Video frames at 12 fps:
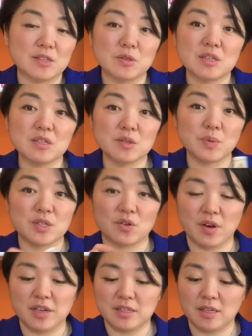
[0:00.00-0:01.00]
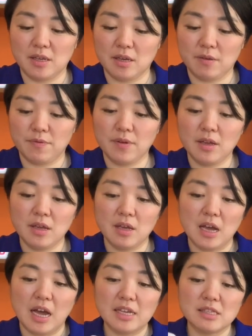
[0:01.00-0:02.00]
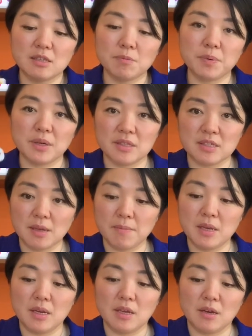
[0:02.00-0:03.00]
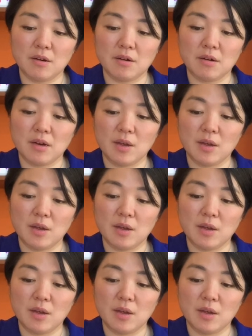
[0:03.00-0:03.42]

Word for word: So this is what's crazy. If I still put some in here